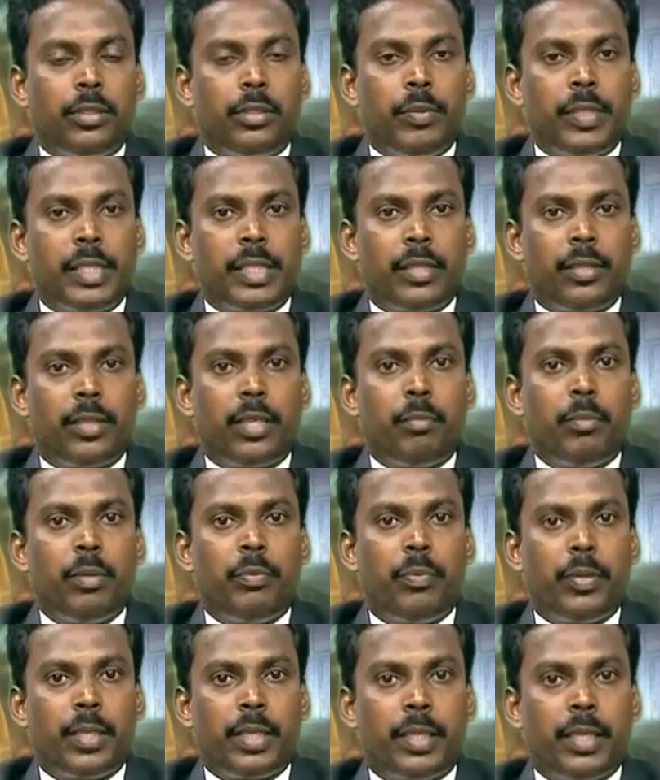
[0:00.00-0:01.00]
So, which cannot
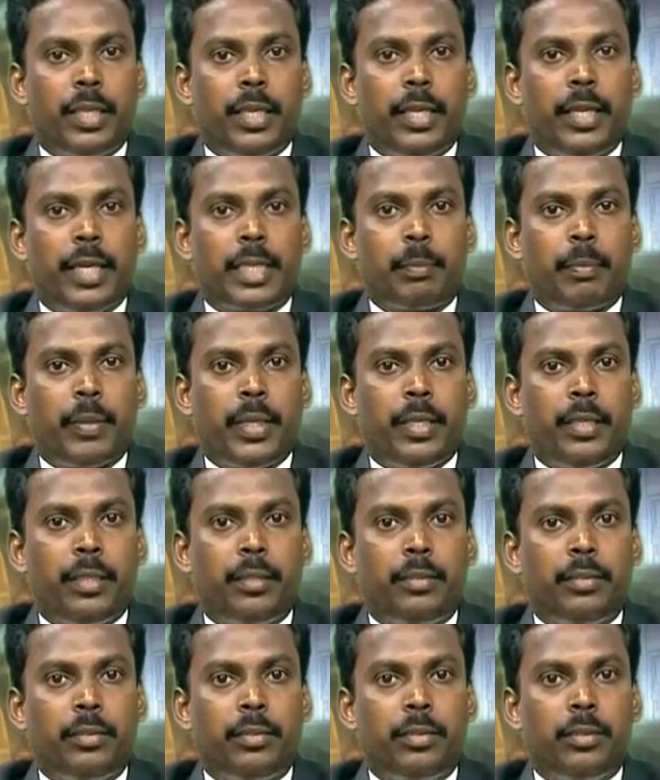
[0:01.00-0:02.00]
be further
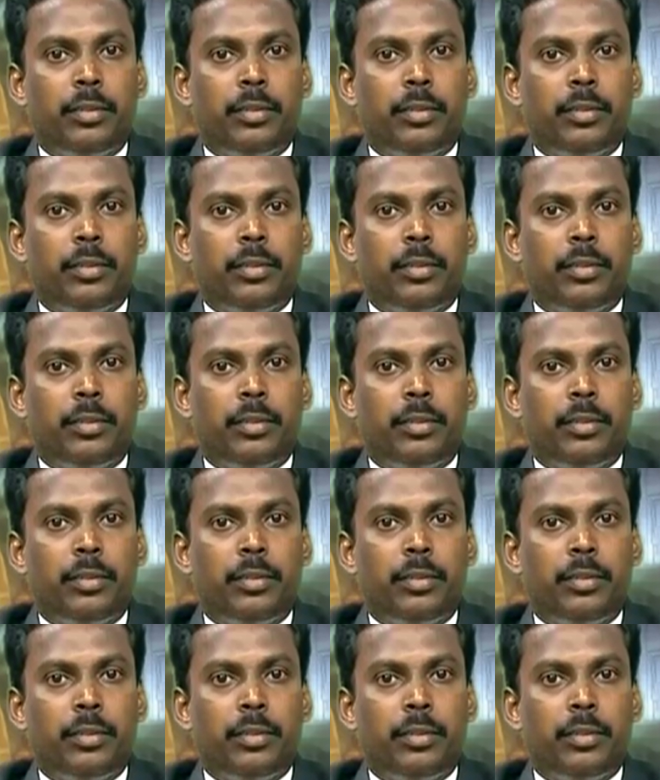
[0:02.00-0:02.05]
expanded.